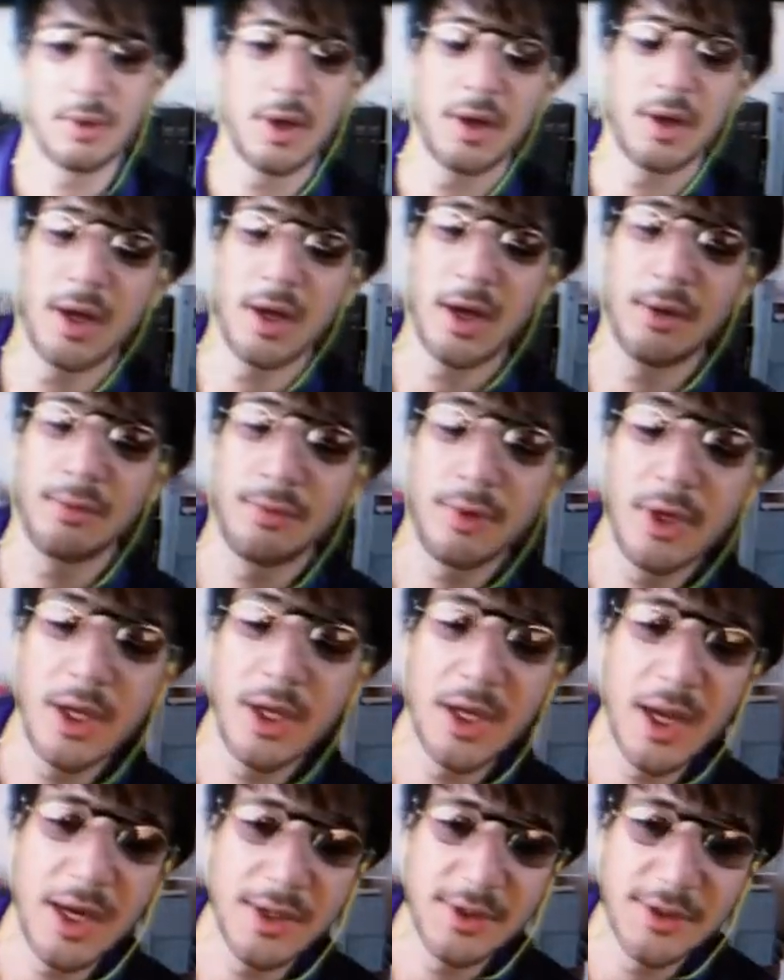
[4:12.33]
I, I
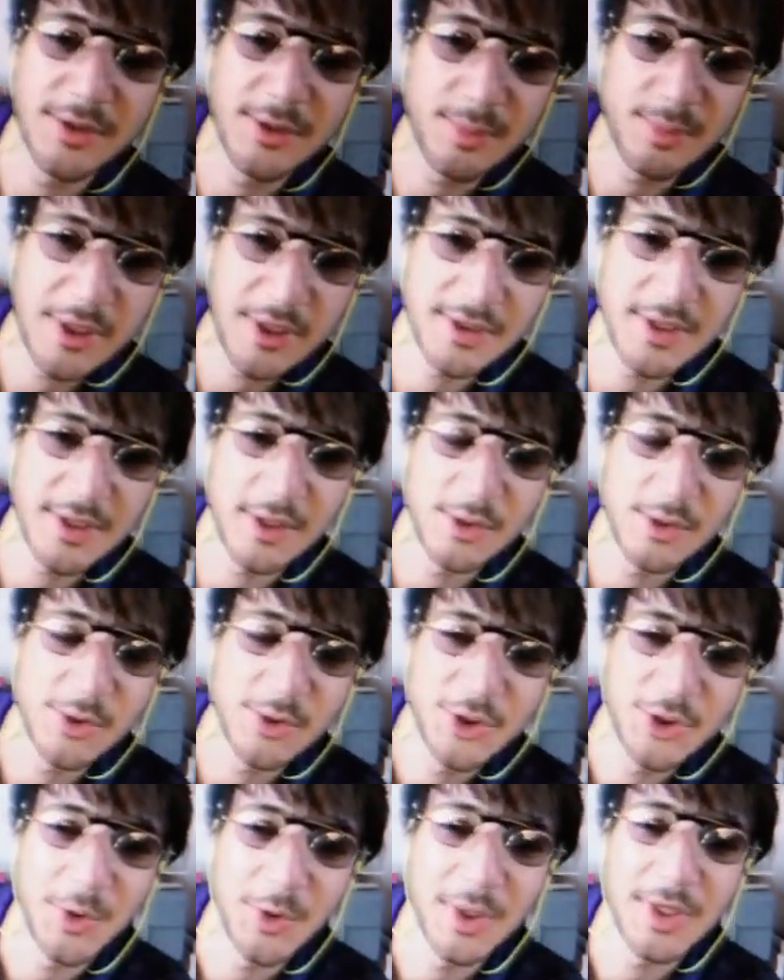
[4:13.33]
really like this piece that you're
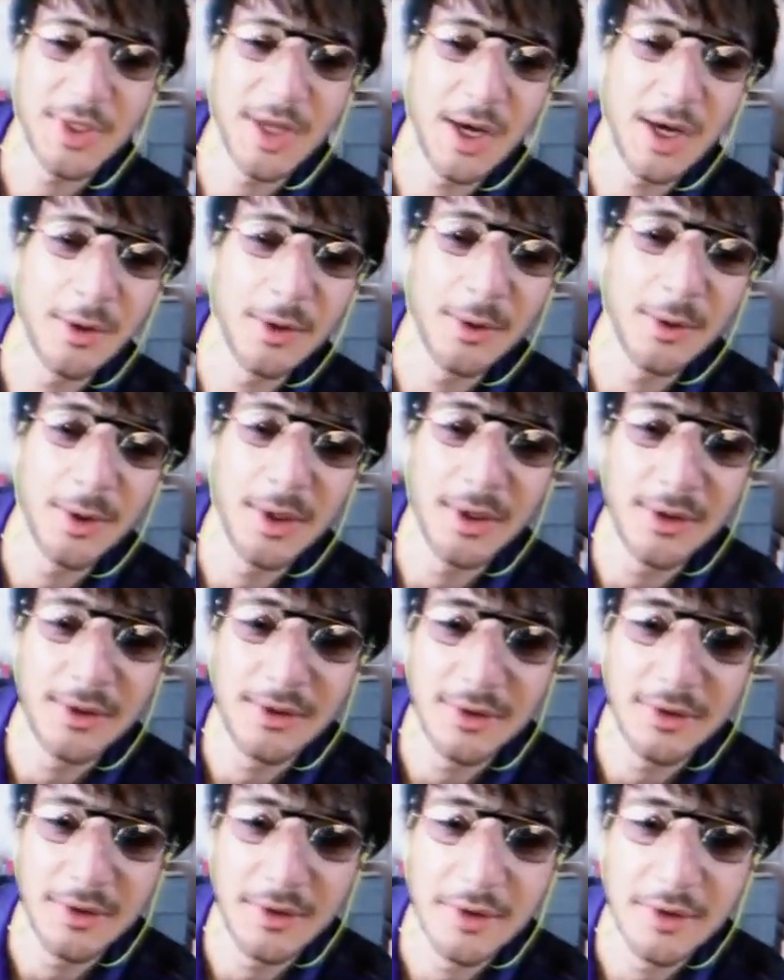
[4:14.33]
showing now,
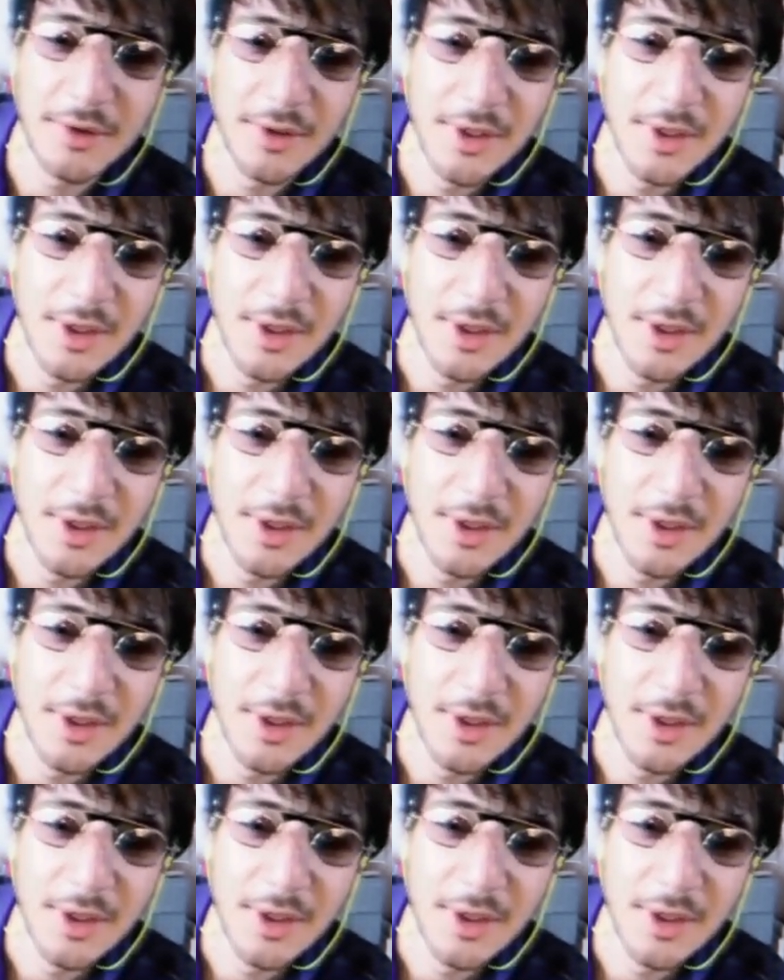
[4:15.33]
and uh,